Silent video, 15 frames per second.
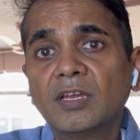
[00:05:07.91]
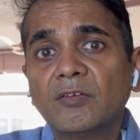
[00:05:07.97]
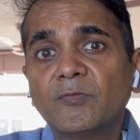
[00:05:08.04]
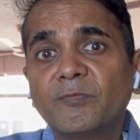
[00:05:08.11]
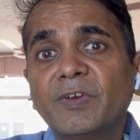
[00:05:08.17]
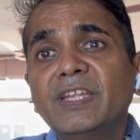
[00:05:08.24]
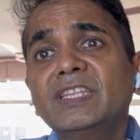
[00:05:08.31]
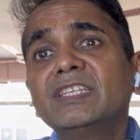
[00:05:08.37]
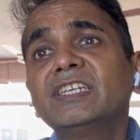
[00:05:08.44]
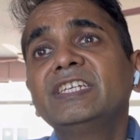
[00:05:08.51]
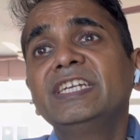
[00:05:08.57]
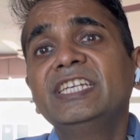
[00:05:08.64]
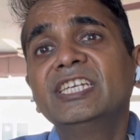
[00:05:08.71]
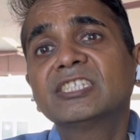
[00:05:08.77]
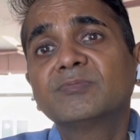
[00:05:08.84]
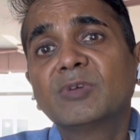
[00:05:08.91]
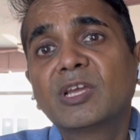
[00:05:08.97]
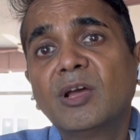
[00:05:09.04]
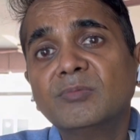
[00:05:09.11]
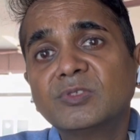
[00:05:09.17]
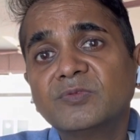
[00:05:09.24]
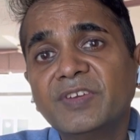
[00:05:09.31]
When the TDS
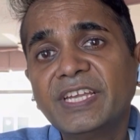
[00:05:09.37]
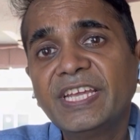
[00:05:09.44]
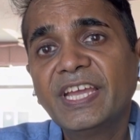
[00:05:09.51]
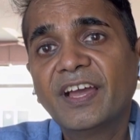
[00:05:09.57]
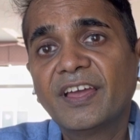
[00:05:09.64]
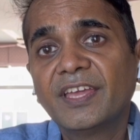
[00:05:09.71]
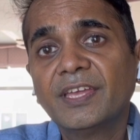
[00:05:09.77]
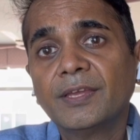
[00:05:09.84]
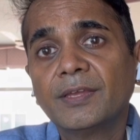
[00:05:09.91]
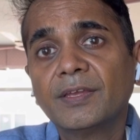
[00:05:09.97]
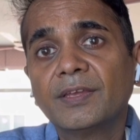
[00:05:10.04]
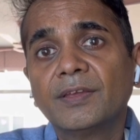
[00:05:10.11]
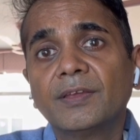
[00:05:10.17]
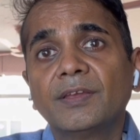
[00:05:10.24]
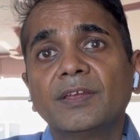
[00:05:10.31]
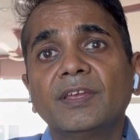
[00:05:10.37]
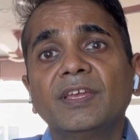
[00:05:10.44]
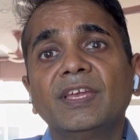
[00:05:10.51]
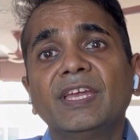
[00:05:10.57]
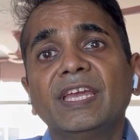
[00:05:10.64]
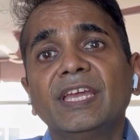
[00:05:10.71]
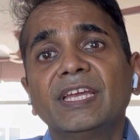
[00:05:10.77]
becomes very high,
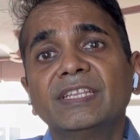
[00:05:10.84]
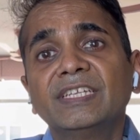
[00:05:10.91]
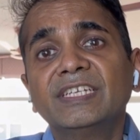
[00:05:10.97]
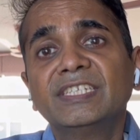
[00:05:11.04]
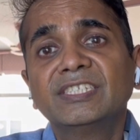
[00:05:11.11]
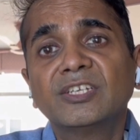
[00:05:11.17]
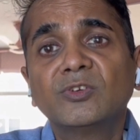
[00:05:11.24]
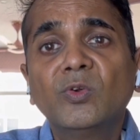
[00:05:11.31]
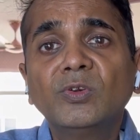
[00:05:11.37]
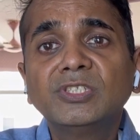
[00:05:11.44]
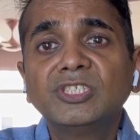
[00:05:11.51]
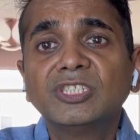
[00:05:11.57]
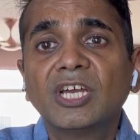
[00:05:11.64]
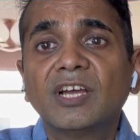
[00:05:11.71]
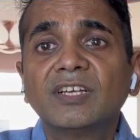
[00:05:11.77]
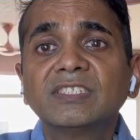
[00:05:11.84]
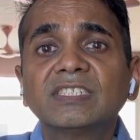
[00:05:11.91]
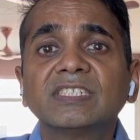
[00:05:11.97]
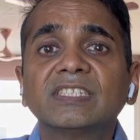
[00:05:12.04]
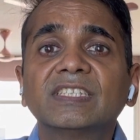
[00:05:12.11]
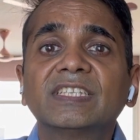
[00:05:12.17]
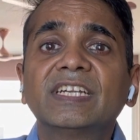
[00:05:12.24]
there is a good
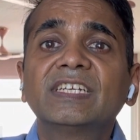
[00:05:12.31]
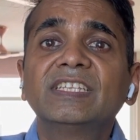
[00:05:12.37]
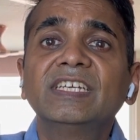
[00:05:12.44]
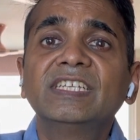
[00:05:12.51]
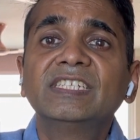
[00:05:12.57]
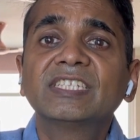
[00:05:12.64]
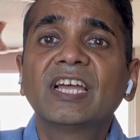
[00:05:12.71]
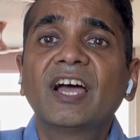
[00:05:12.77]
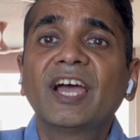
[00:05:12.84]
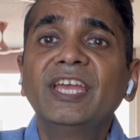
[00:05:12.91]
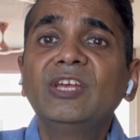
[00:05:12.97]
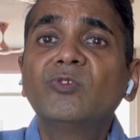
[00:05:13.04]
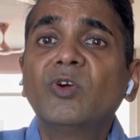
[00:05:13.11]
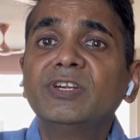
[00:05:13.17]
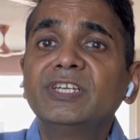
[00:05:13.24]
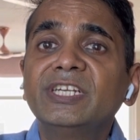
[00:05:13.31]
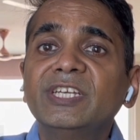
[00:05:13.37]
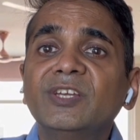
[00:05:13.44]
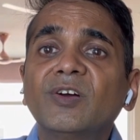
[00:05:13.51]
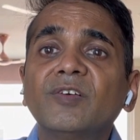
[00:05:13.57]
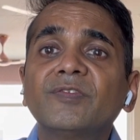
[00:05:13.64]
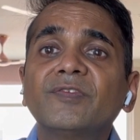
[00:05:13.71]
chance that there is a high
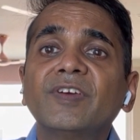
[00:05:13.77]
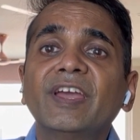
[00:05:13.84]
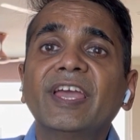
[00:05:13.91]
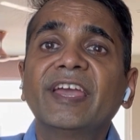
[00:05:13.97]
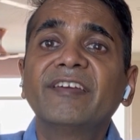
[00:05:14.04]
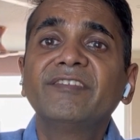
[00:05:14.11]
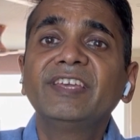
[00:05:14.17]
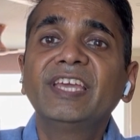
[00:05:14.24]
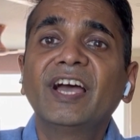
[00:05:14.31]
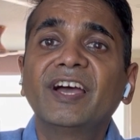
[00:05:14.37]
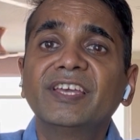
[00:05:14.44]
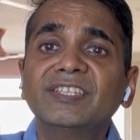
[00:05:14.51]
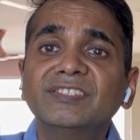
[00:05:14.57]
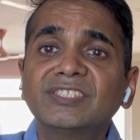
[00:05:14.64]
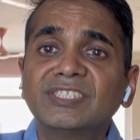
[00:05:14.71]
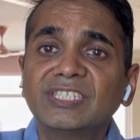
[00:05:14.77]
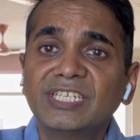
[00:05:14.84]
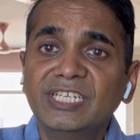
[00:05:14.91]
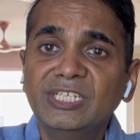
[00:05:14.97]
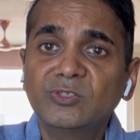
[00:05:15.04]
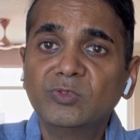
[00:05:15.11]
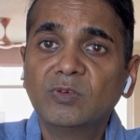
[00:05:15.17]
quantity of heavy ions
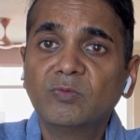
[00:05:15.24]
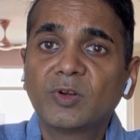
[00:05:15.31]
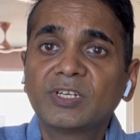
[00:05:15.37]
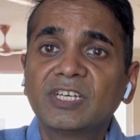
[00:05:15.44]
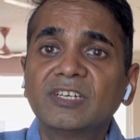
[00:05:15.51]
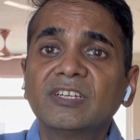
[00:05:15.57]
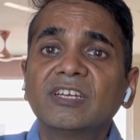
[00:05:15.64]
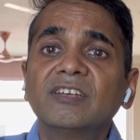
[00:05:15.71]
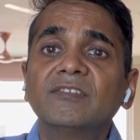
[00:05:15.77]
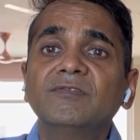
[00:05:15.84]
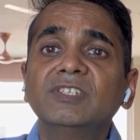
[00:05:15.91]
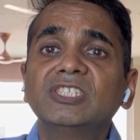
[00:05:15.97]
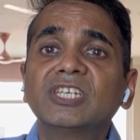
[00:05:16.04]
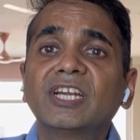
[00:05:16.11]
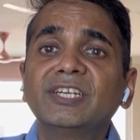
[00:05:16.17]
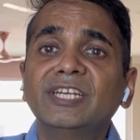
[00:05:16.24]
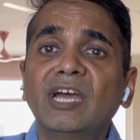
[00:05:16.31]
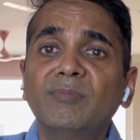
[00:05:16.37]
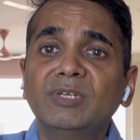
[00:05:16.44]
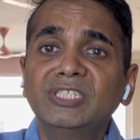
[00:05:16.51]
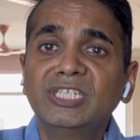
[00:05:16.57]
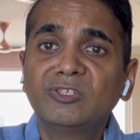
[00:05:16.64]
into the water which are
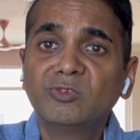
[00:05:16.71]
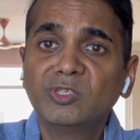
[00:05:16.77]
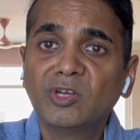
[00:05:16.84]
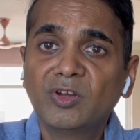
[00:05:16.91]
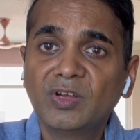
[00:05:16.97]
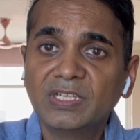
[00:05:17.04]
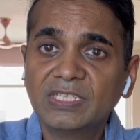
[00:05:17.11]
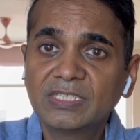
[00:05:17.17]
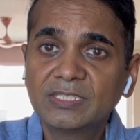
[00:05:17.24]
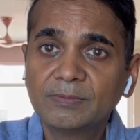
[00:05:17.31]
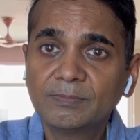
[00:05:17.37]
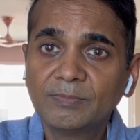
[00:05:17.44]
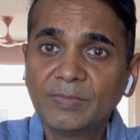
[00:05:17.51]
damaging to your health.